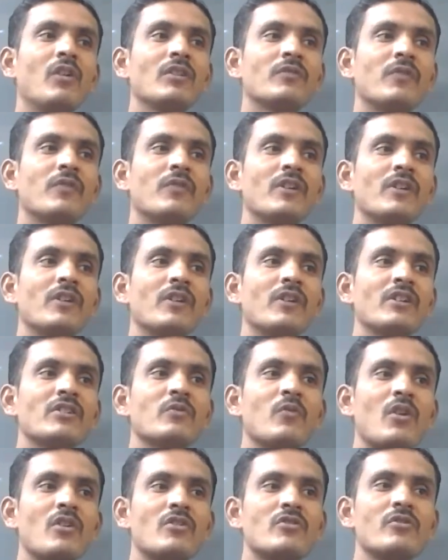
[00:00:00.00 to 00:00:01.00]

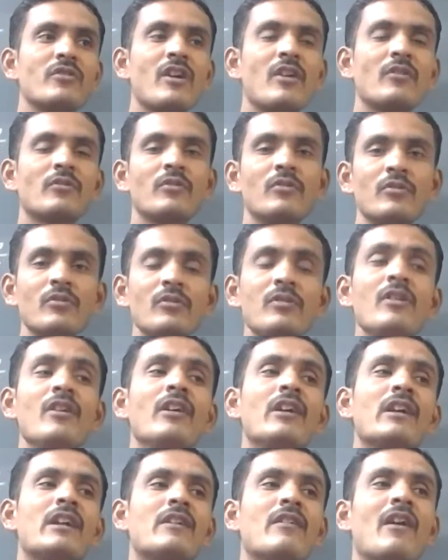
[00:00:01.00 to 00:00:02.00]
what should you have to do?
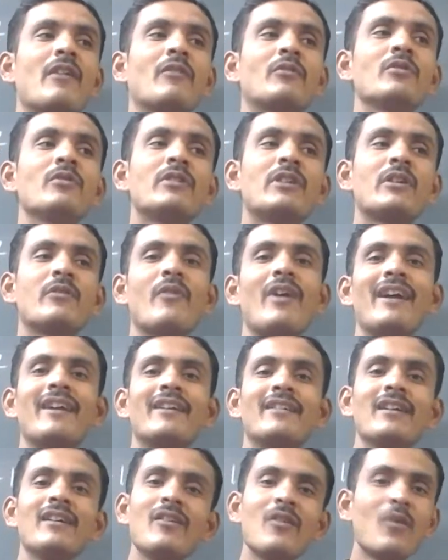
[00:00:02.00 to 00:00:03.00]
You have to
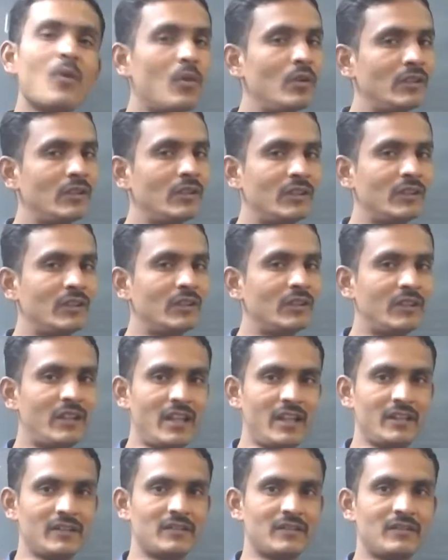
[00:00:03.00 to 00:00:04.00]
divide the whole
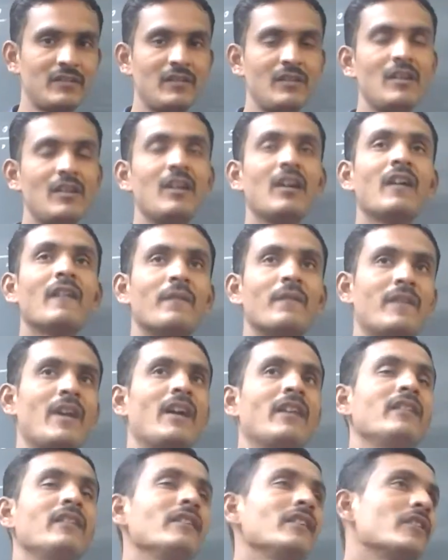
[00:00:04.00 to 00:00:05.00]
things.
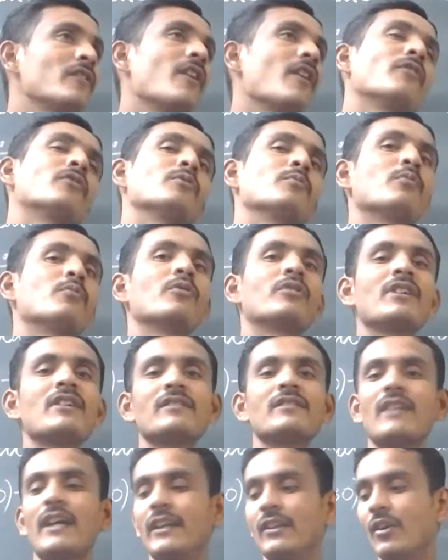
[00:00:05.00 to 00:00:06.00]
Then you have to put
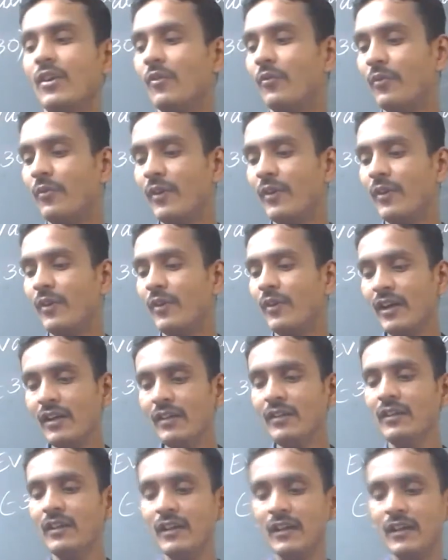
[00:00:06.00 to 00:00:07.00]
the sign of a